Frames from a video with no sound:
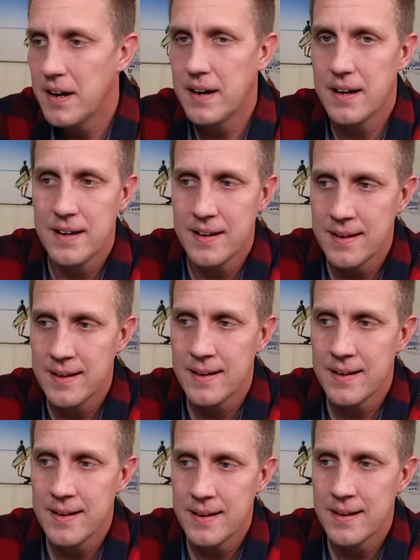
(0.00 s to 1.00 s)

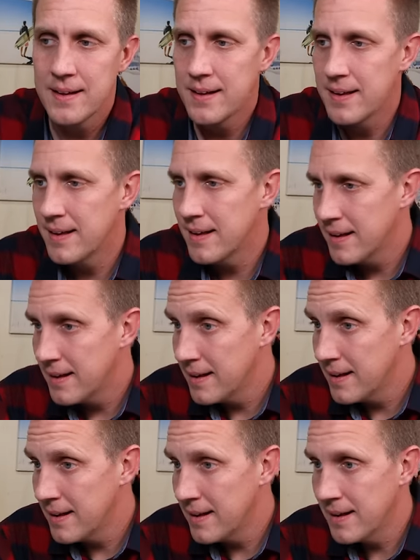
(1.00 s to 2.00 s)
Nobody speaks.